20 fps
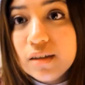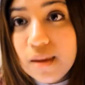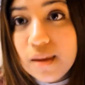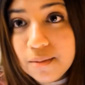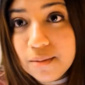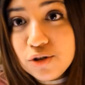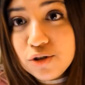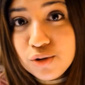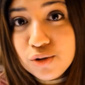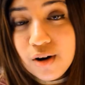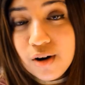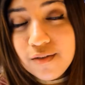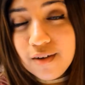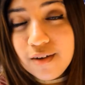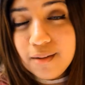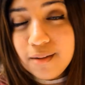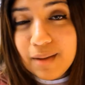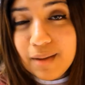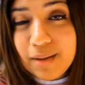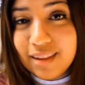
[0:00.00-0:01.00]
Number 12
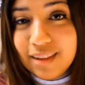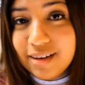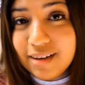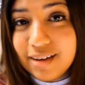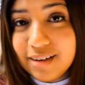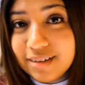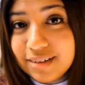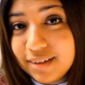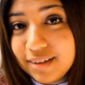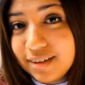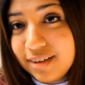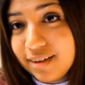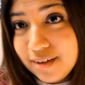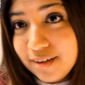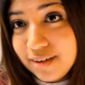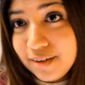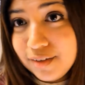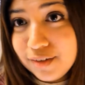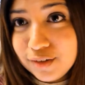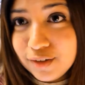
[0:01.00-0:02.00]
on my list
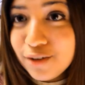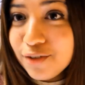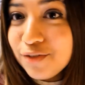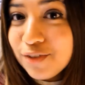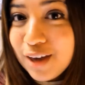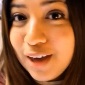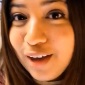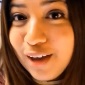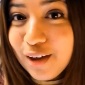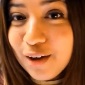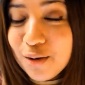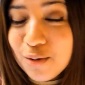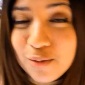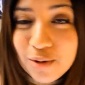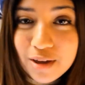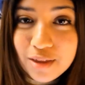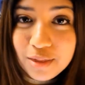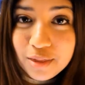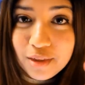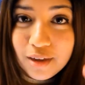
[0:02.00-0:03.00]
is Surf Gang
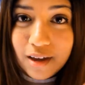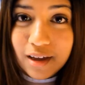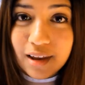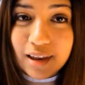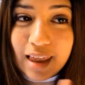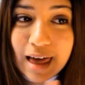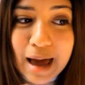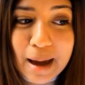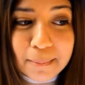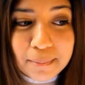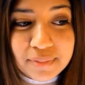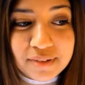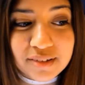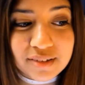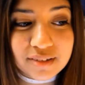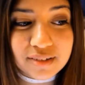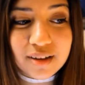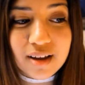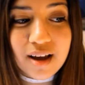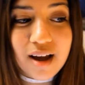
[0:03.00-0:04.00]
with
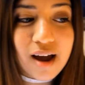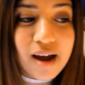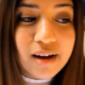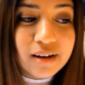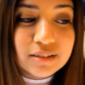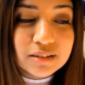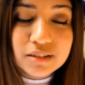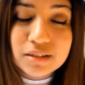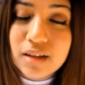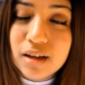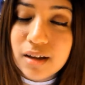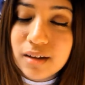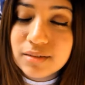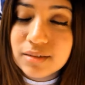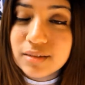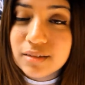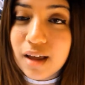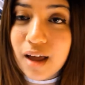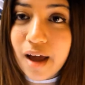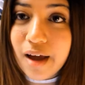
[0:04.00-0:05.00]
Collapse.
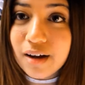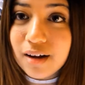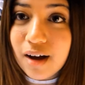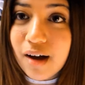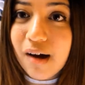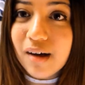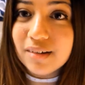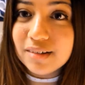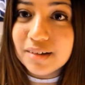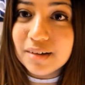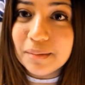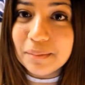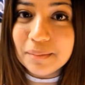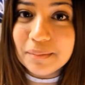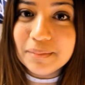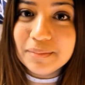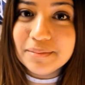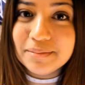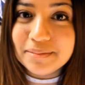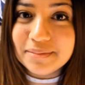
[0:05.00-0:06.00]

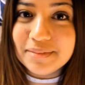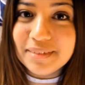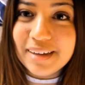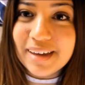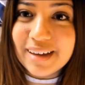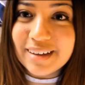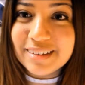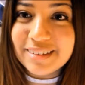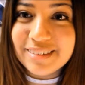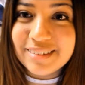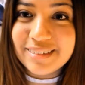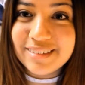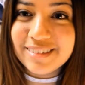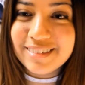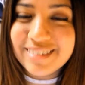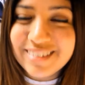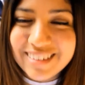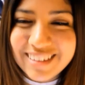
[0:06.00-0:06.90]
Awesome. Yes.